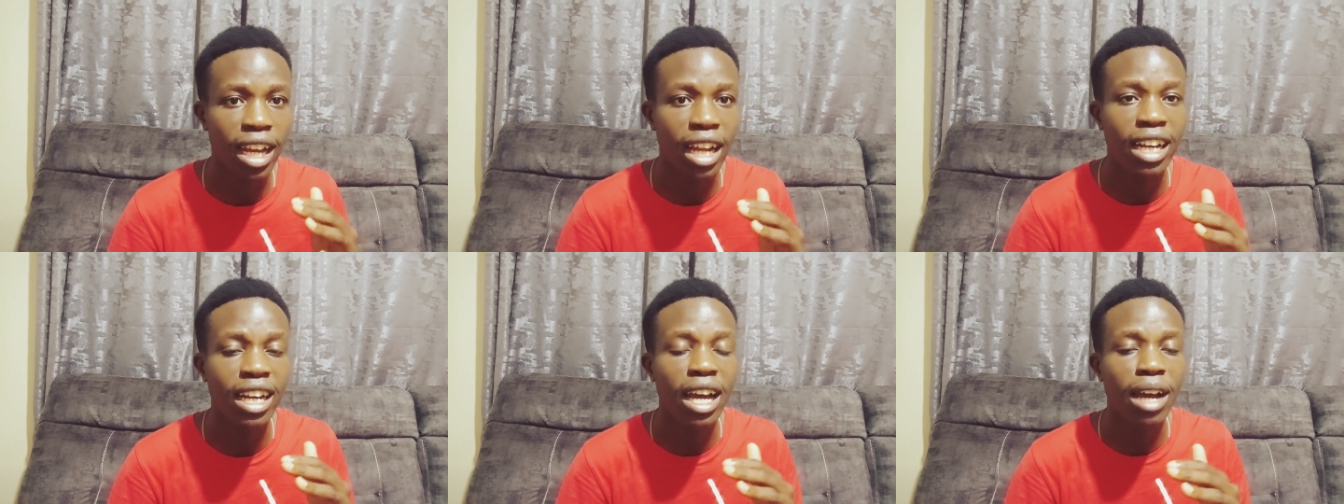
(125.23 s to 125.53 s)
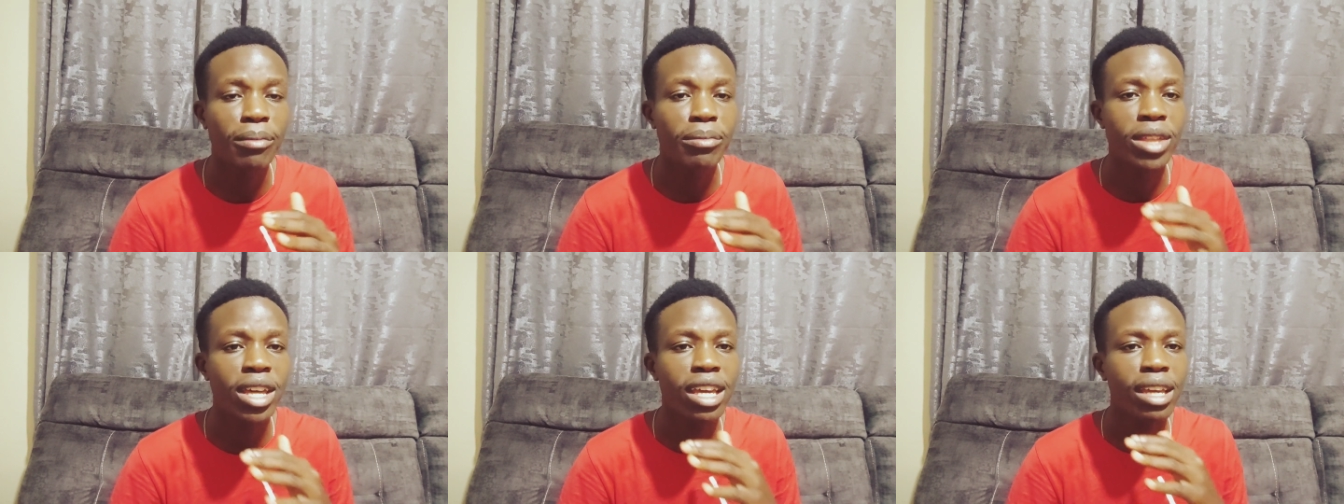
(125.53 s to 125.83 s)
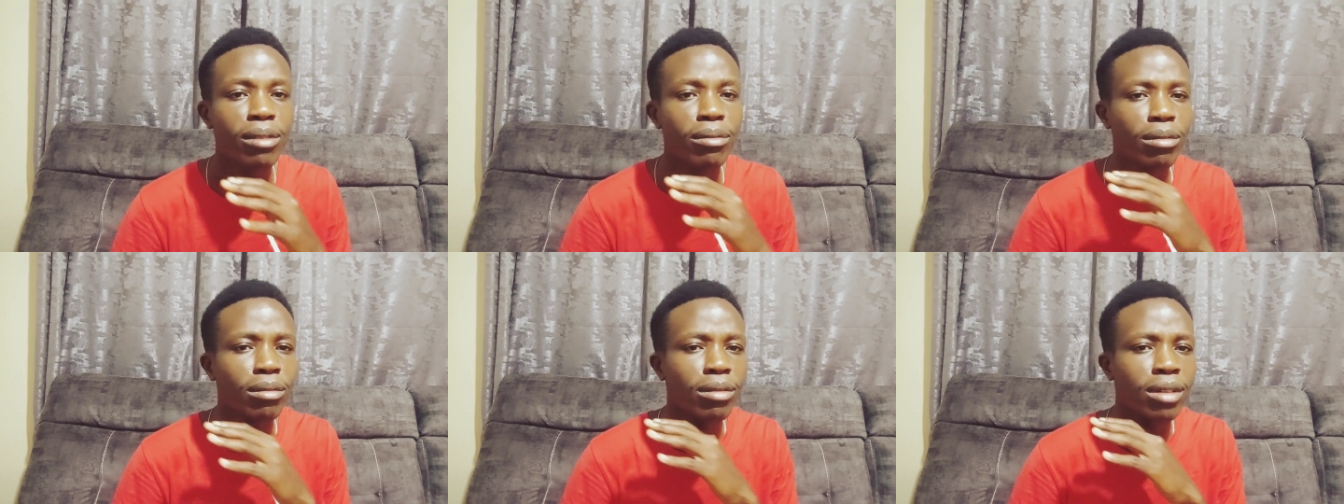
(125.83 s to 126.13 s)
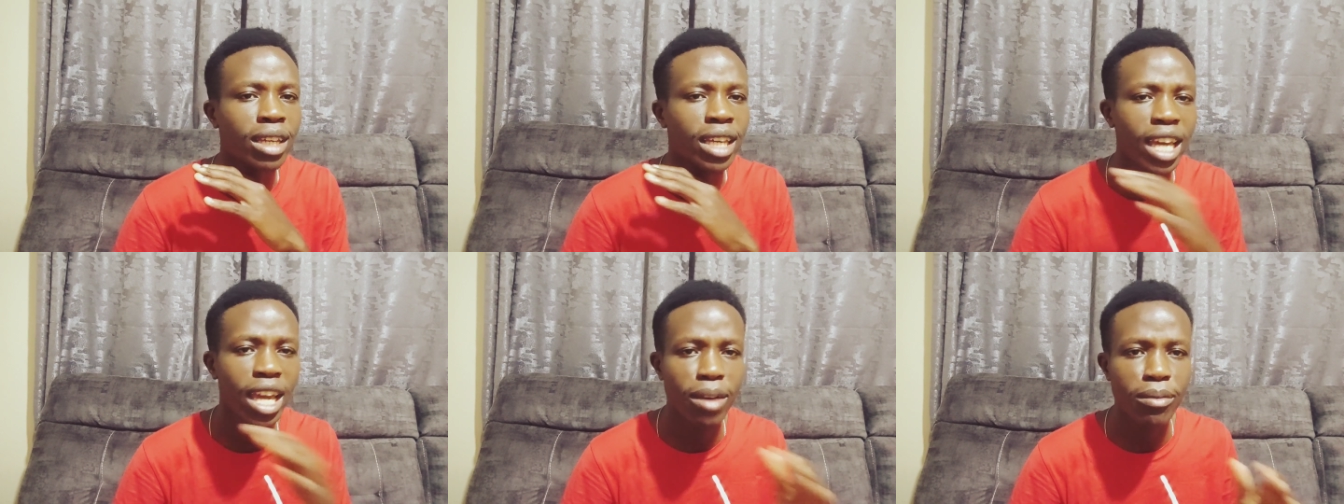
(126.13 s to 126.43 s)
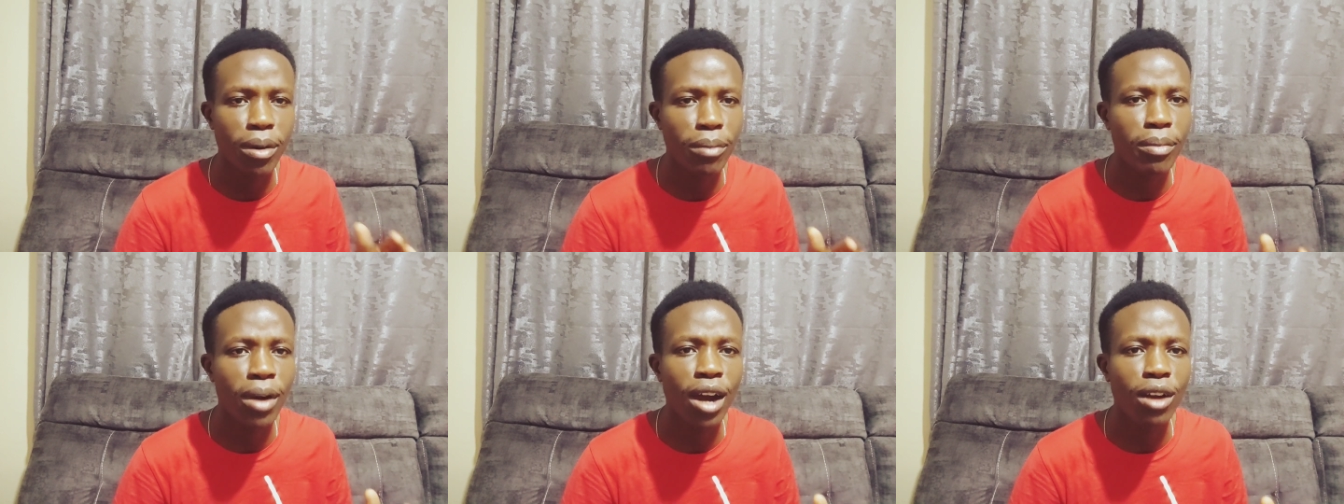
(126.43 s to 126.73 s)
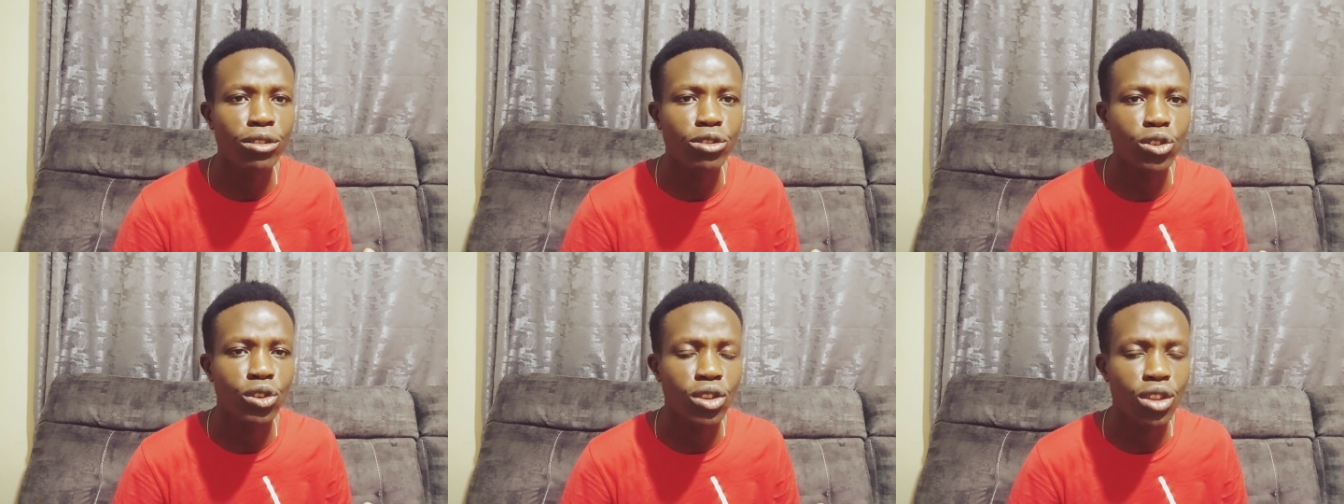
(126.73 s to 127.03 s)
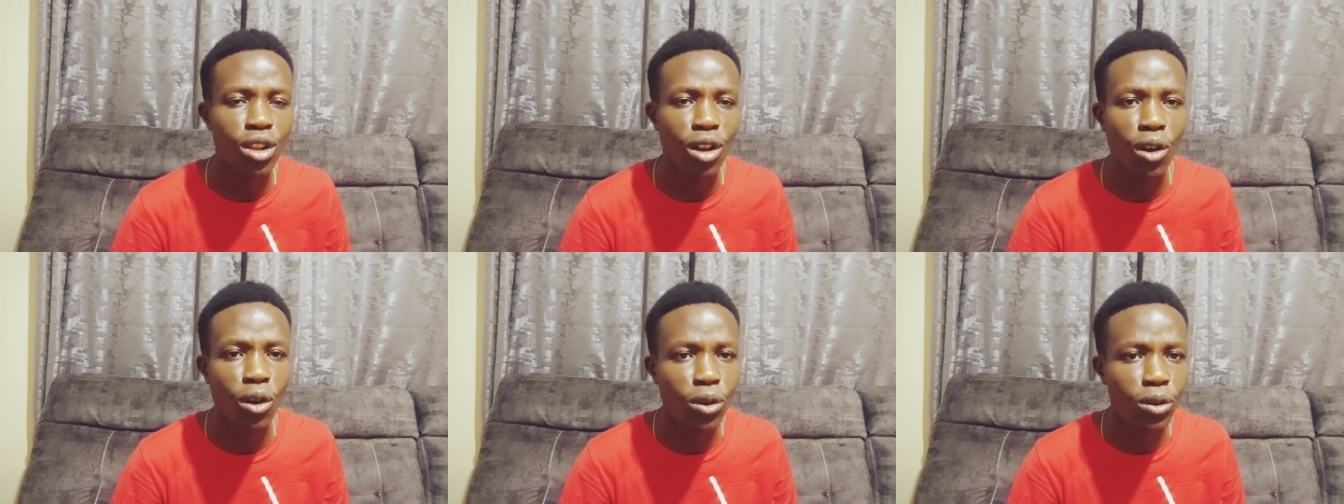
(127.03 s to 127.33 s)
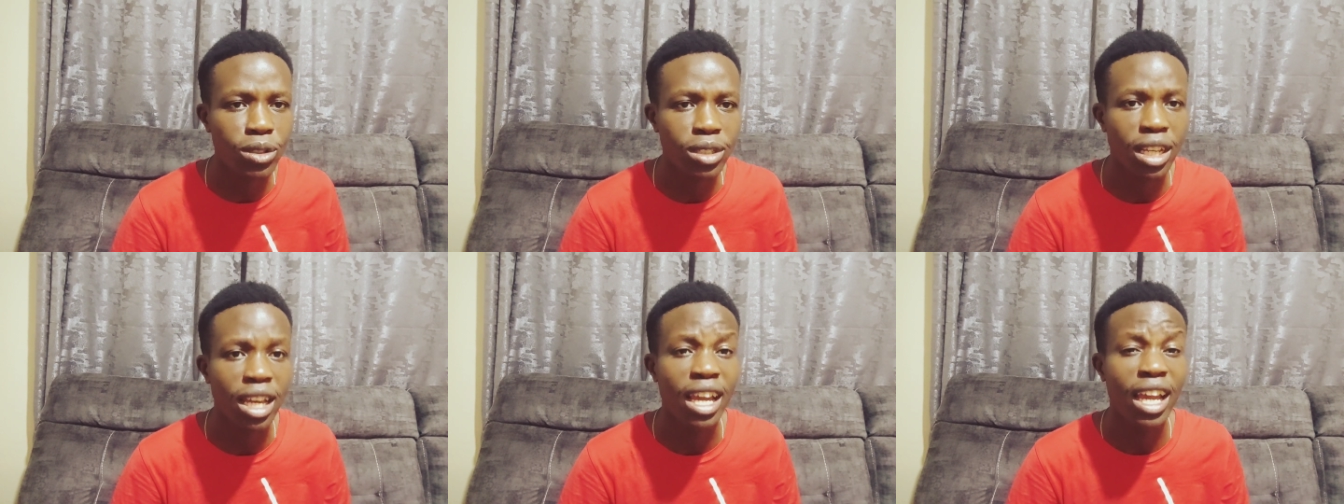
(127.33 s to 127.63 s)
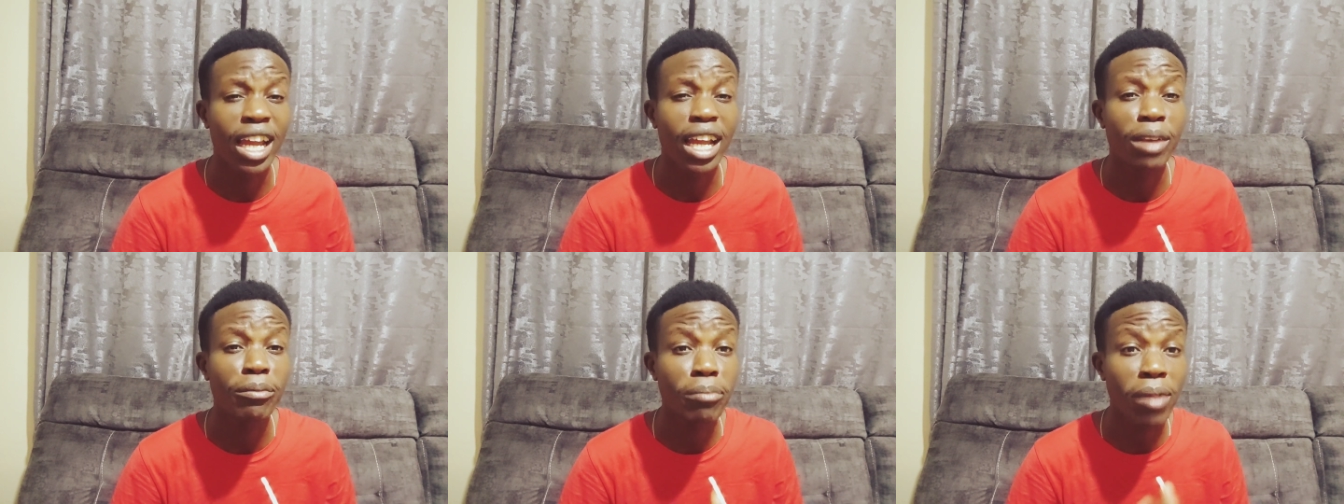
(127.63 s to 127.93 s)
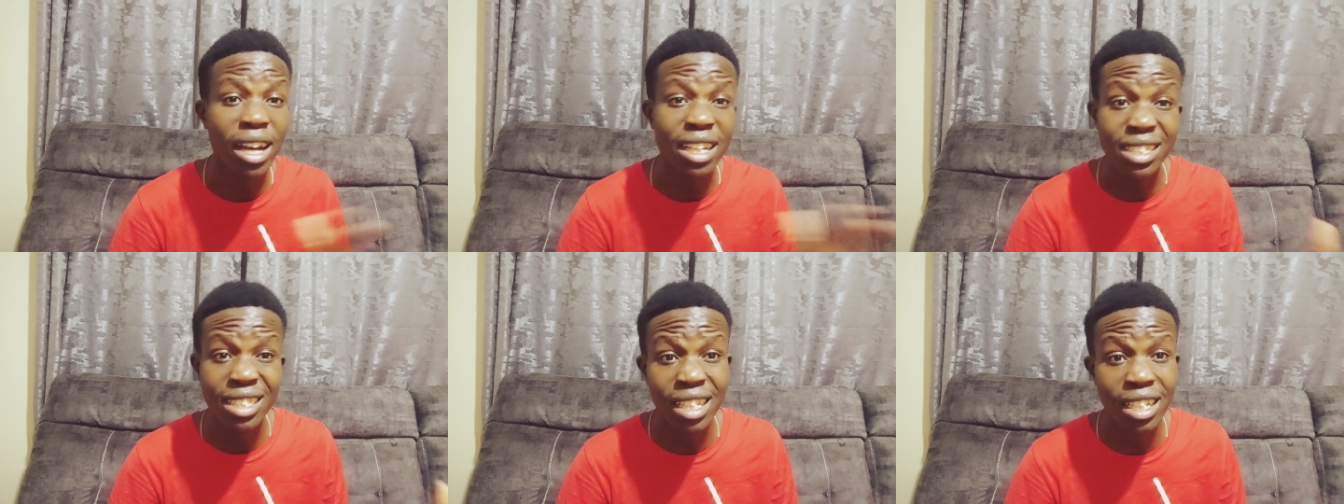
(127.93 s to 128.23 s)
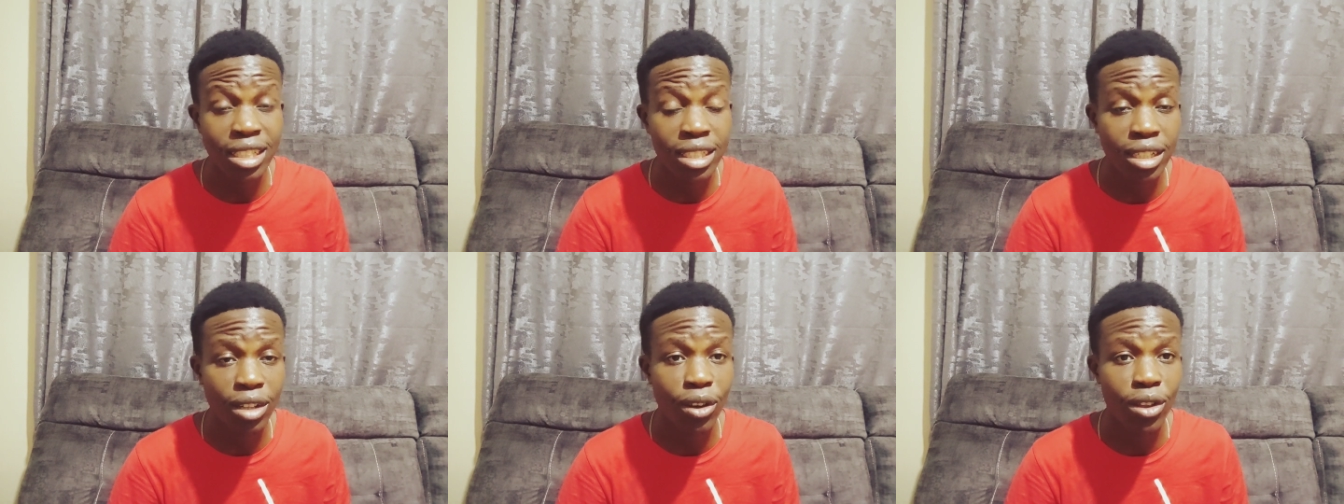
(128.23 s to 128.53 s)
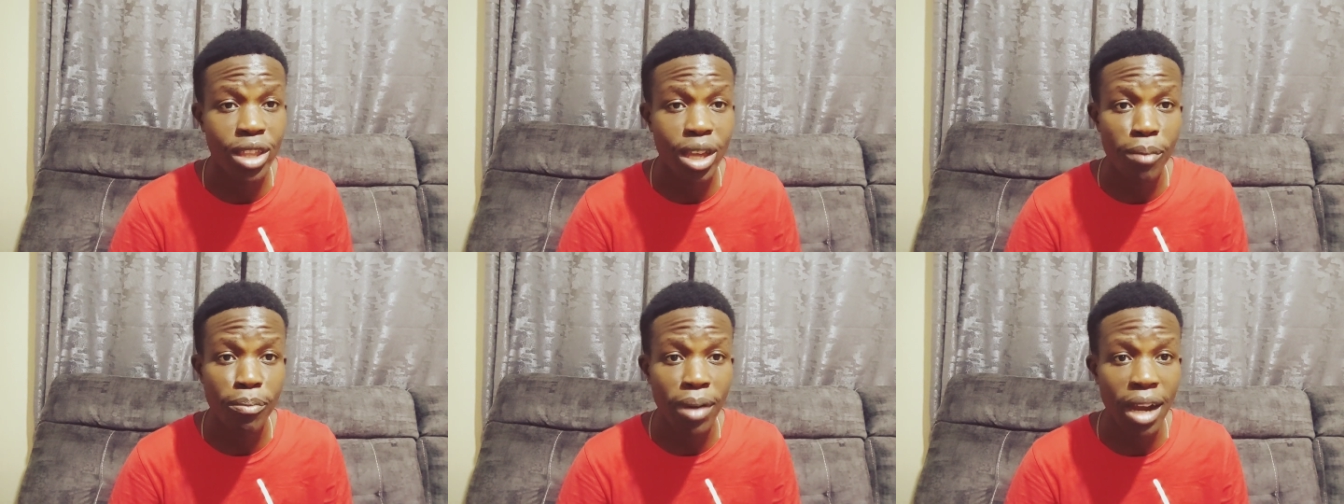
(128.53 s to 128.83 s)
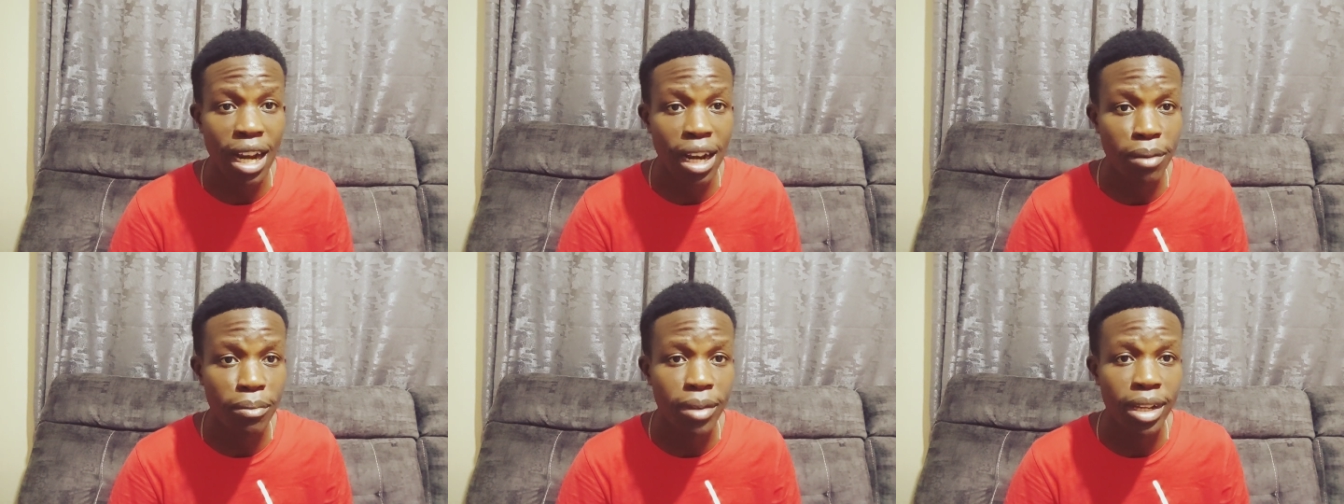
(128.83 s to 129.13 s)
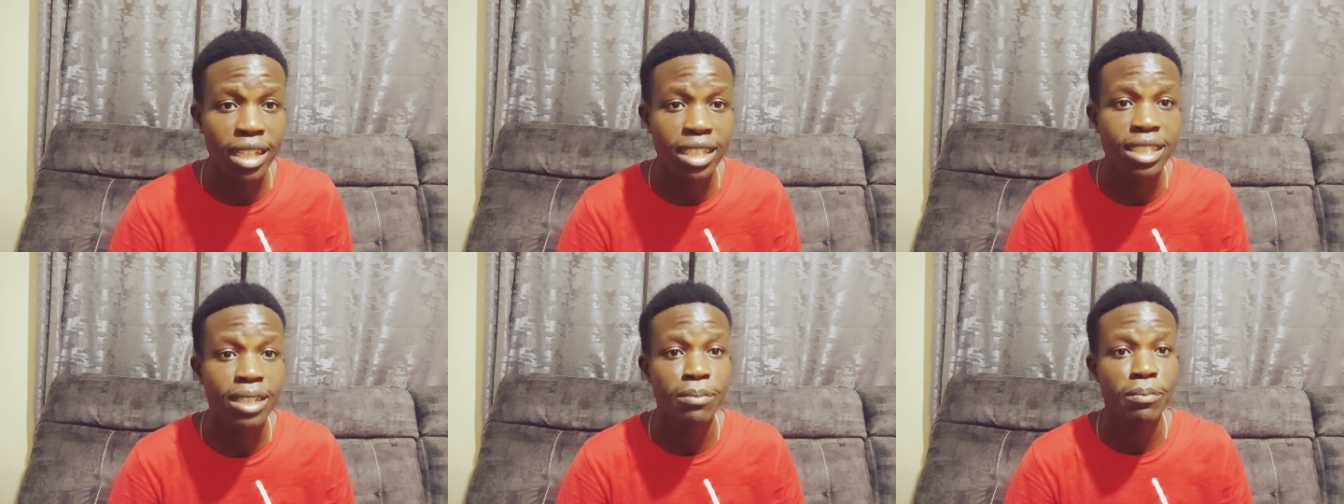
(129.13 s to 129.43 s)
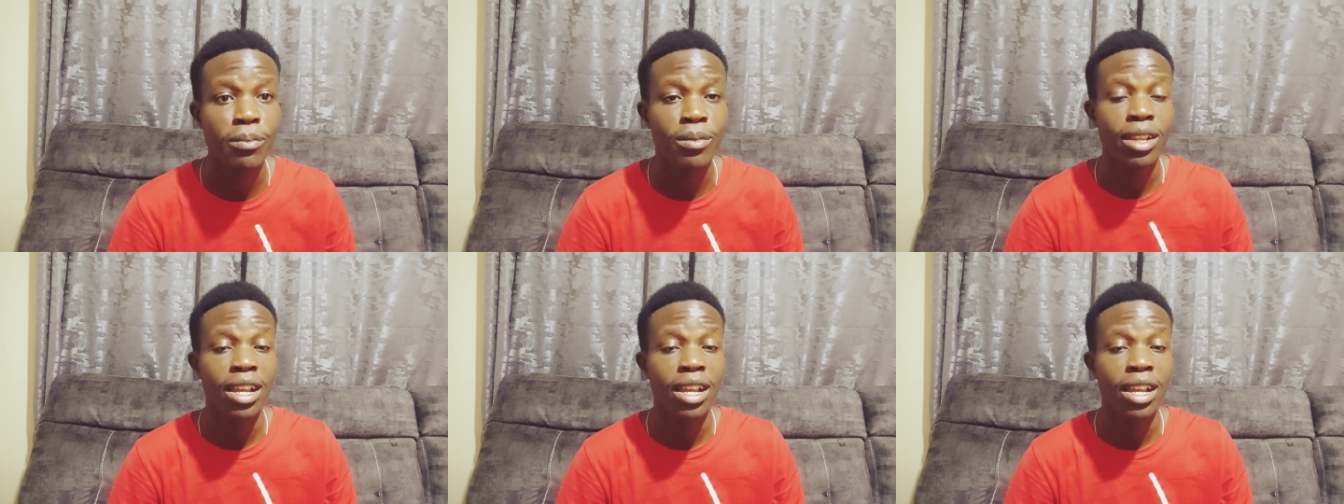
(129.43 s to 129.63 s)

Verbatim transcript: And um, they came about with laws and passed it on their parliament.